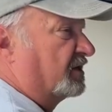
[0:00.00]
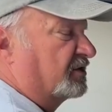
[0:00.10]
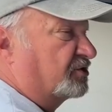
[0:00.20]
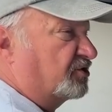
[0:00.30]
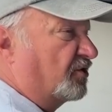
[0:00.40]

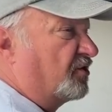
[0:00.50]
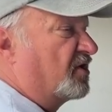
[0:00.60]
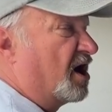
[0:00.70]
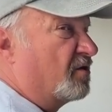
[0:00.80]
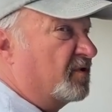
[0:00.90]
To show you
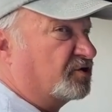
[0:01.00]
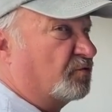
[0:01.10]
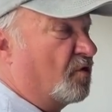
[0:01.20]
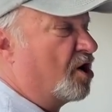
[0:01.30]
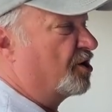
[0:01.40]
how much
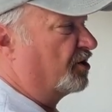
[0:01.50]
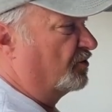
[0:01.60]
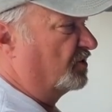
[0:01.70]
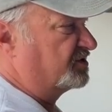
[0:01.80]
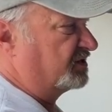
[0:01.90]
water
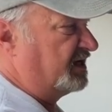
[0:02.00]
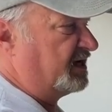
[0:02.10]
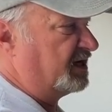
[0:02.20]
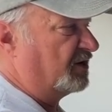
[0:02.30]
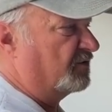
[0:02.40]
was
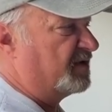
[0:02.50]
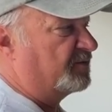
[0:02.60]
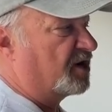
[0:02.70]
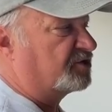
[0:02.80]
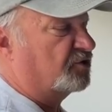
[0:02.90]
leaking,
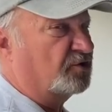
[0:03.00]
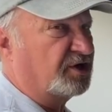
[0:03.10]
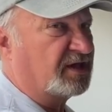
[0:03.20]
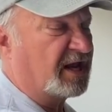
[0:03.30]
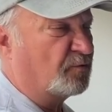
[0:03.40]
remember I told you
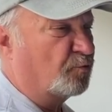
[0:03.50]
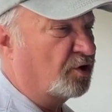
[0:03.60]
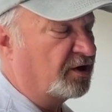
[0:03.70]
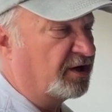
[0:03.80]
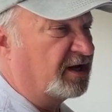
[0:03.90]
that
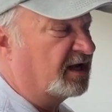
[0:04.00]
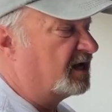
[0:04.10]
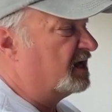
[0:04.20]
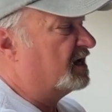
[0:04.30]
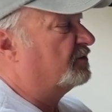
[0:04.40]
wood
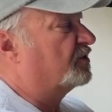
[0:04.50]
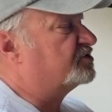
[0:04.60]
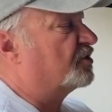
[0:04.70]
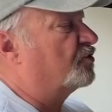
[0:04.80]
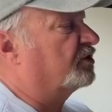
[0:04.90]
was
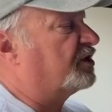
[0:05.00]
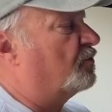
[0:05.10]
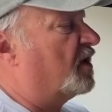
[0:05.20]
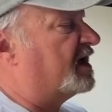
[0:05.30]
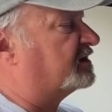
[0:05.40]
only
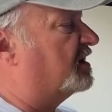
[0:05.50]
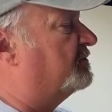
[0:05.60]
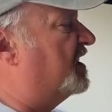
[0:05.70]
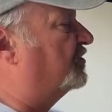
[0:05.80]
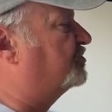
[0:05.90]
wet
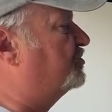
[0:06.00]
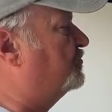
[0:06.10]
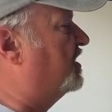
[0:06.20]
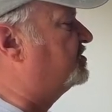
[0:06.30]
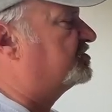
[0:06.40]
about
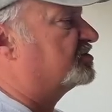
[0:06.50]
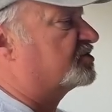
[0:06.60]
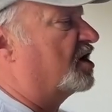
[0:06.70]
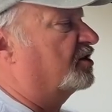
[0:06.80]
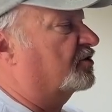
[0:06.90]
two inches
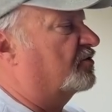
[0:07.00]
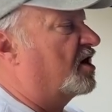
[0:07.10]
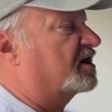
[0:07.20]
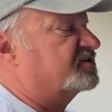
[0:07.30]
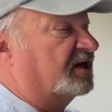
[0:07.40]
all
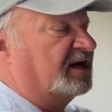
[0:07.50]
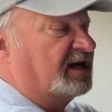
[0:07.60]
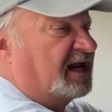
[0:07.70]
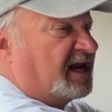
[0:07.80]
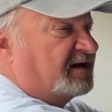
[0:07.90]
across, and it
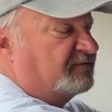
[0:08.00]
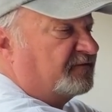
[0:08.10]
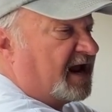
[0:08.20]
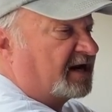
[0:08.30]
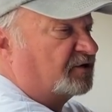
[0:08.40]
had in
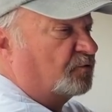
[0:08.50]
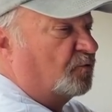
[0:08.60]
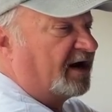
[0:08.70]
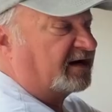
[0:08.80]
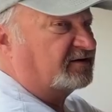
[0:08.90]
fact
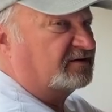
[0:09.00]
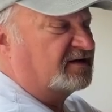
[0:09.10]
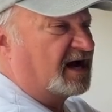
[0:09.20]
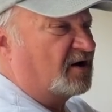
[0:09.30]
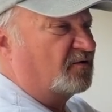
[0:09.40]
wicked
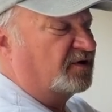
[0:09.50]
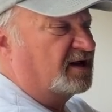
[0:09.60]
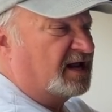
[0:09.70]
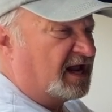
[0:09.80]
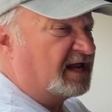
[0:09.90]
down,
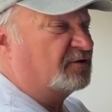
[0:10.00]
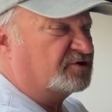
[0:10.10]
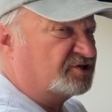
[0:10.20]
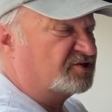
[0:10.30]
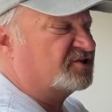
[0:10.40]
and it was
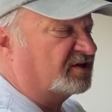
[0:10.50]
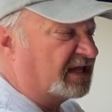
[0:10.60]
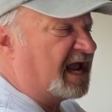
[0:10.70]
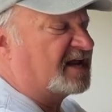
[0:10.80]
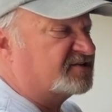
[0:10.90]
just the
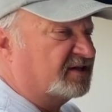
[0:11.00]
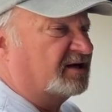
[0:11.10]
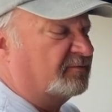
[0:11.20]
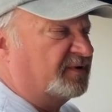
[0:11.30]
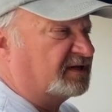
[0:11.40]
last
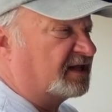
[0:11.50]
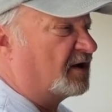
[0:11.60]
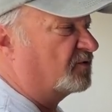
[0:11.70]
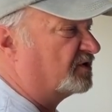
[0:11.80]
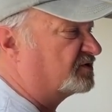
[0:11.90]
little bit that
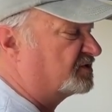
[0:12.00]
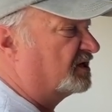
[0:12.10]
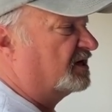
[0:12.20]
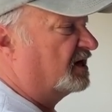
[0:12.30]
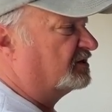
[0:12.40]
was
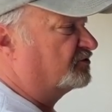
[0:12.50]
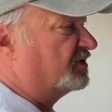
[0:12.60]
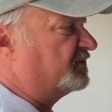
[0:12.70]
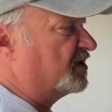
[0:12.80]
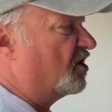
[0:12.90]

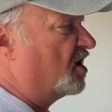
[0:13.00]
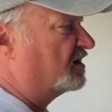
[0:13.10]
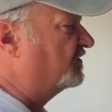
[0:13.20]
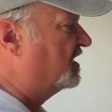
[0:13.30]
dripping off.